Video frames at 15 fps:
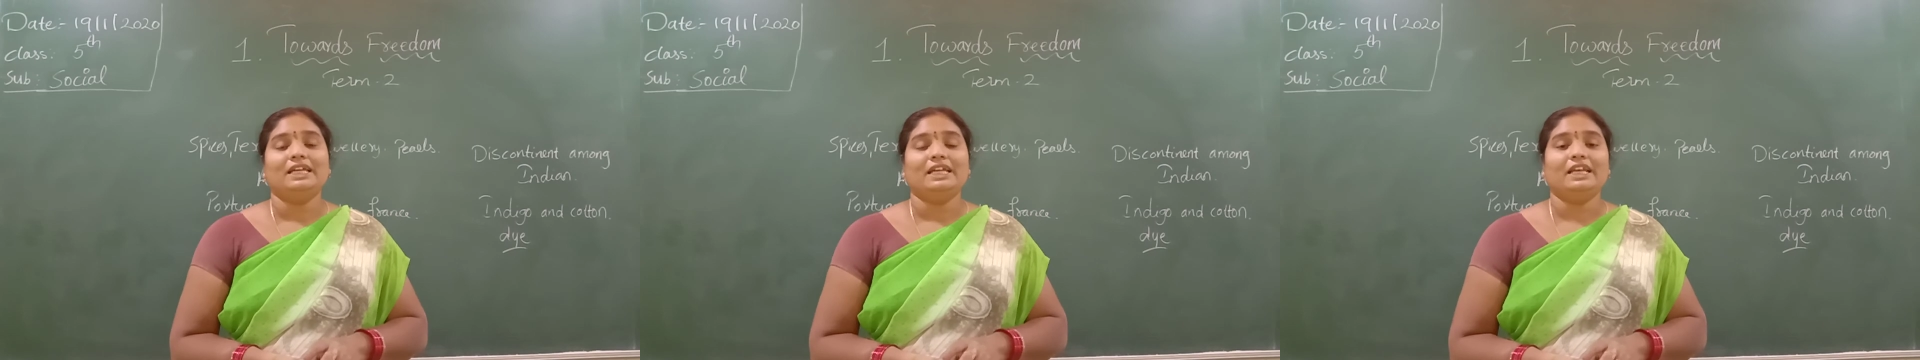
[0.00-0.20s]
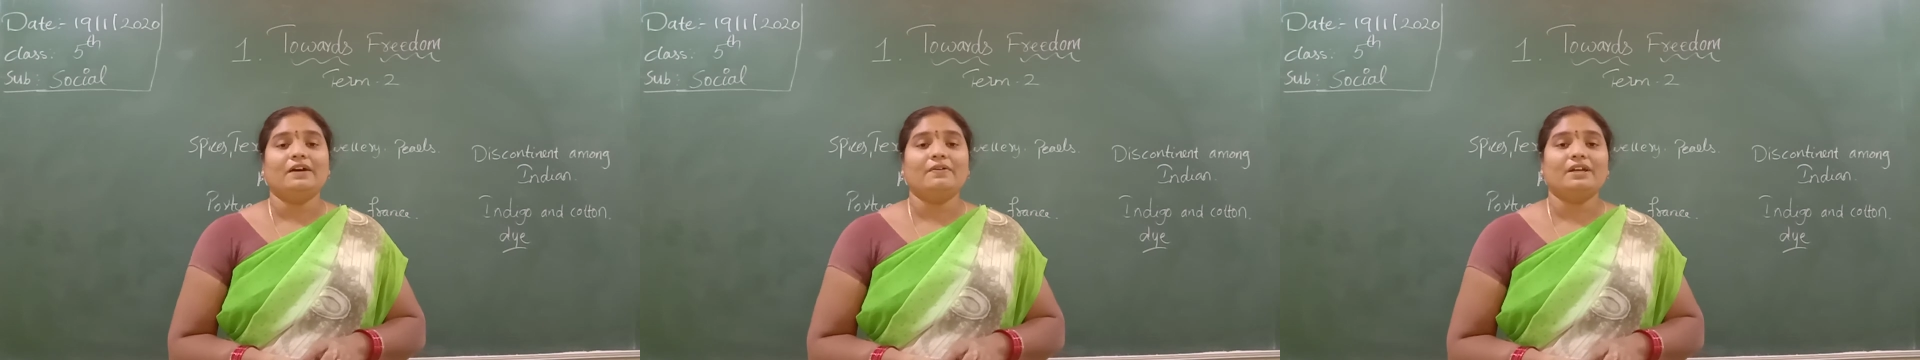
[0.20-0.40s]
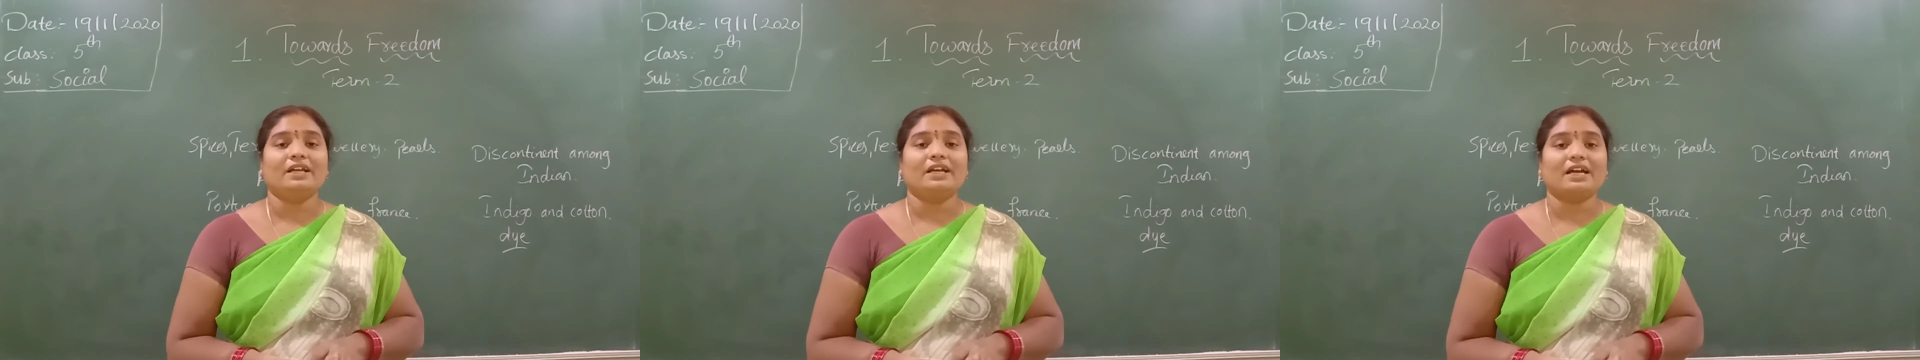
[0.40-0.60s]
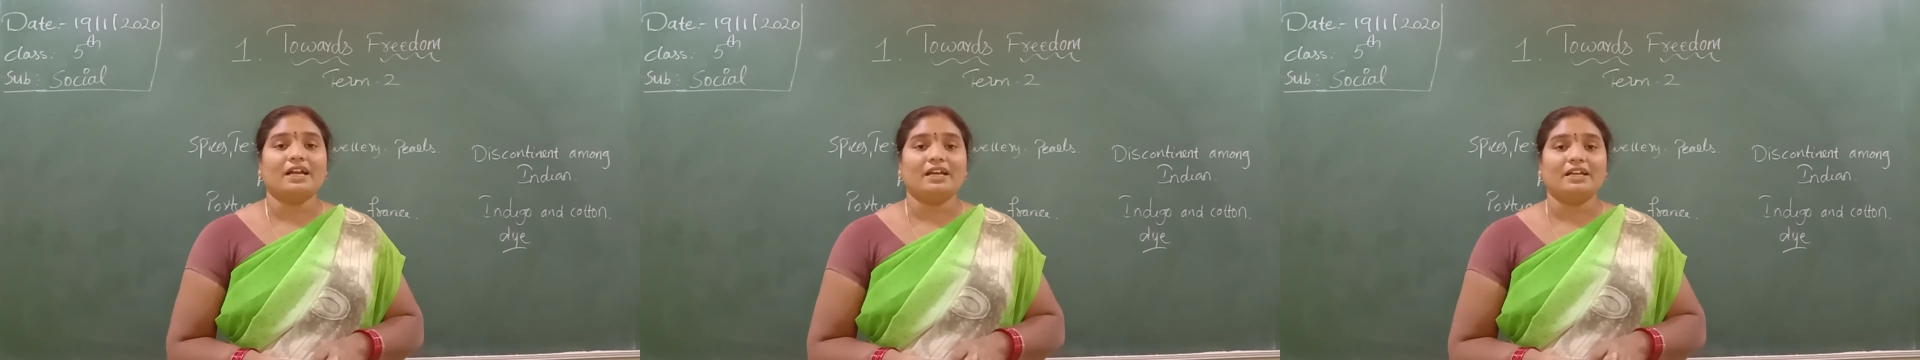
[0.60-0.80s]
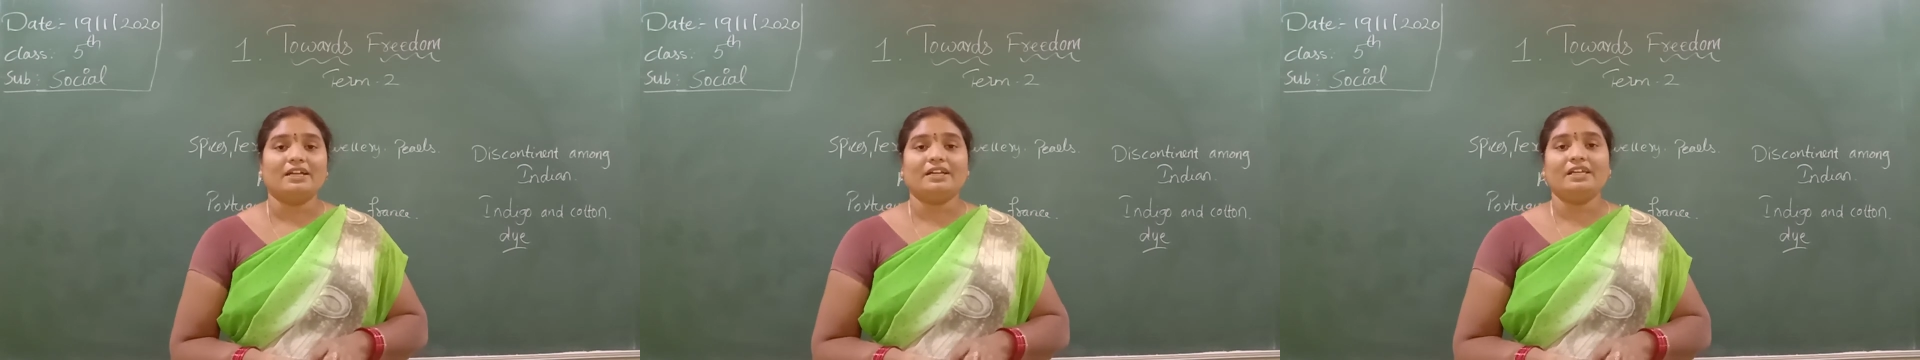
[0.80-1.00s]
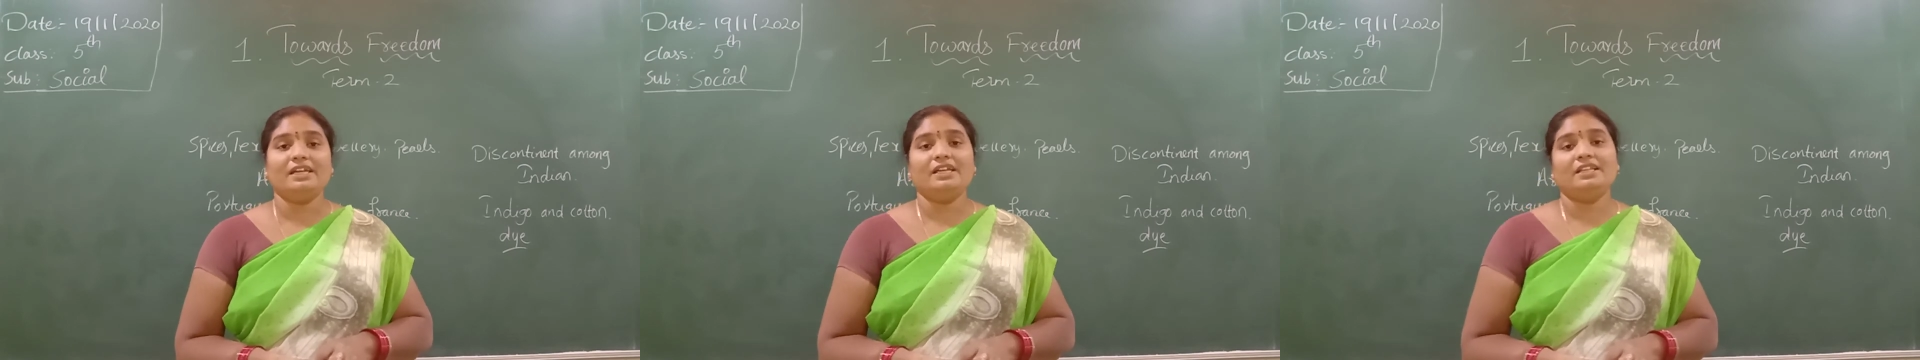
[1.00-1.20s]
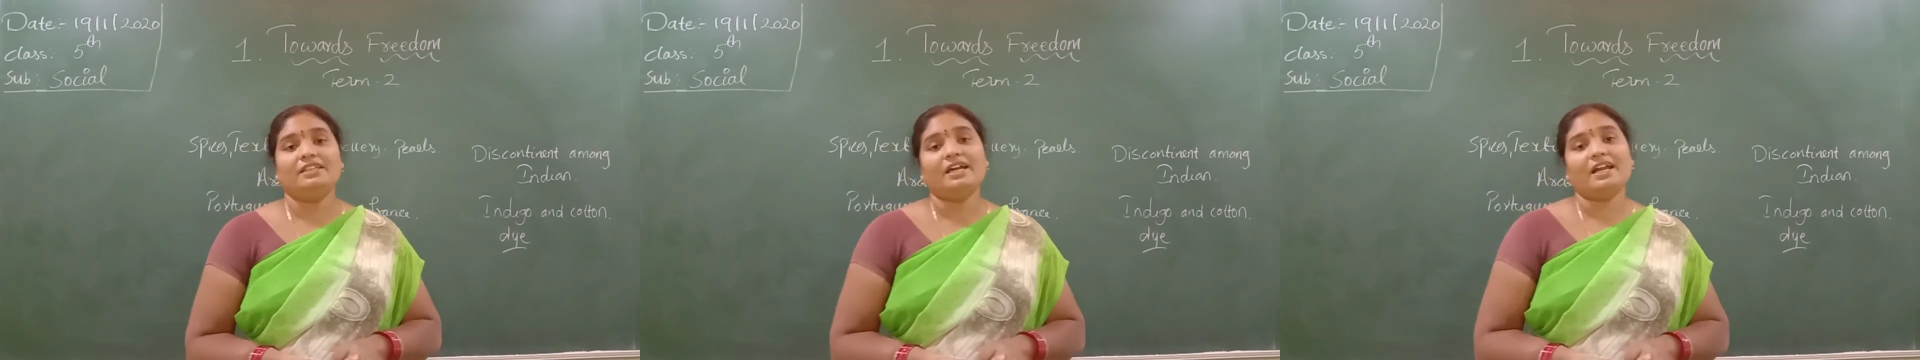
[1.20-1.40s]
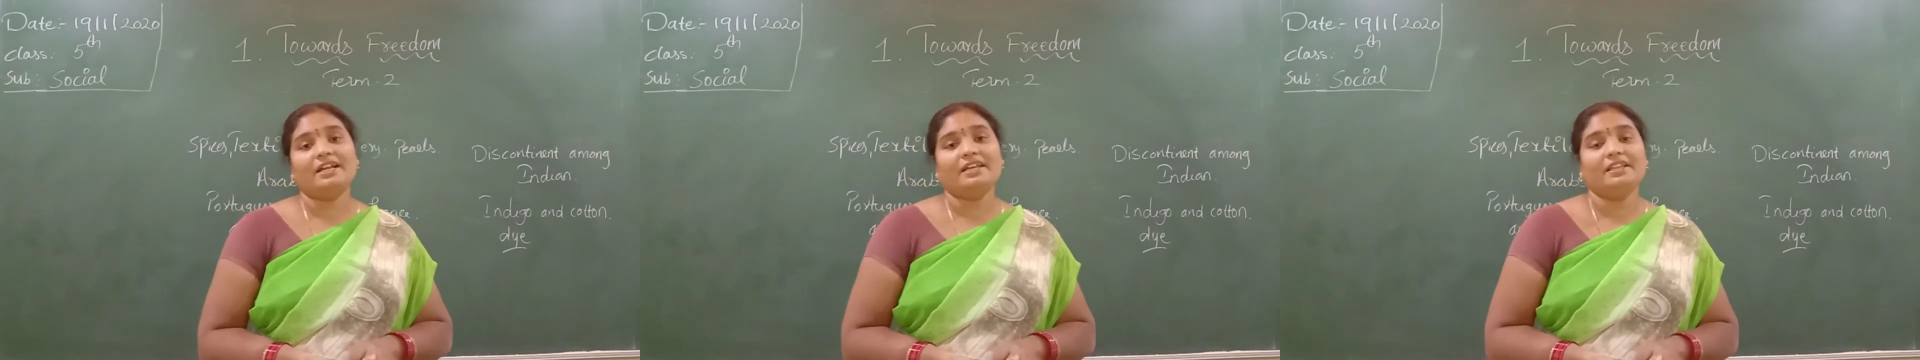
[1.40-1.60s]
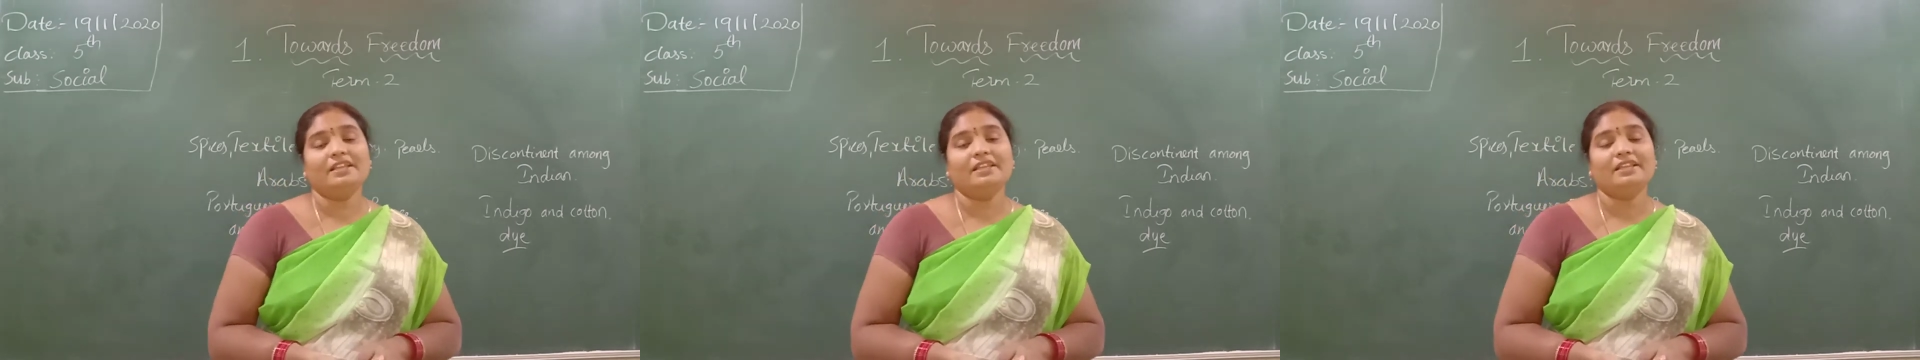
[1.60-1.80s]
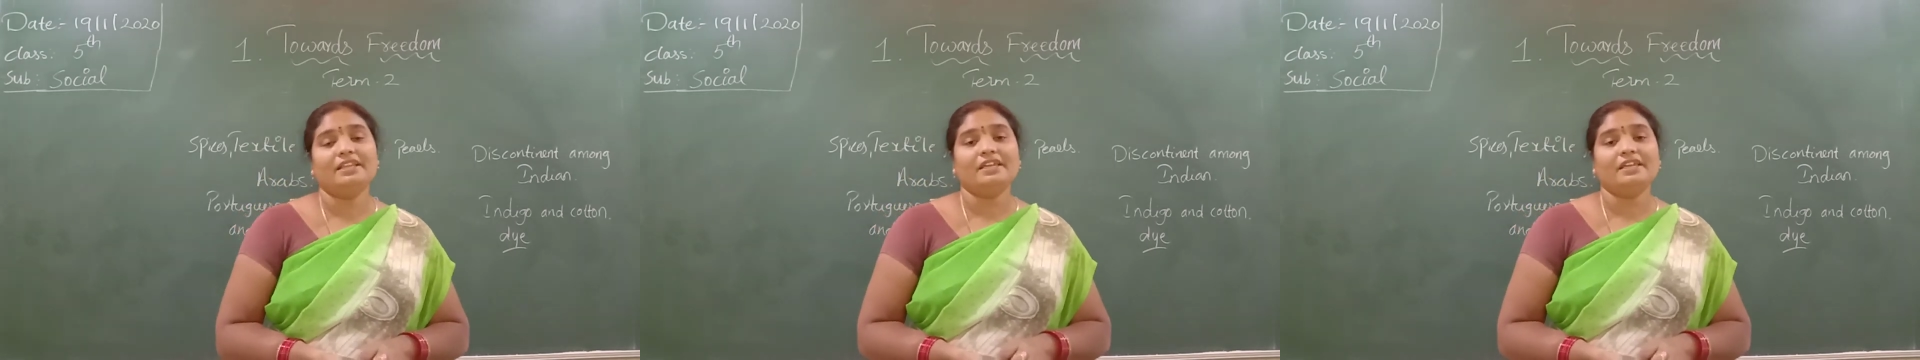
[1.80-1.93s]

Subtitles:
in our country that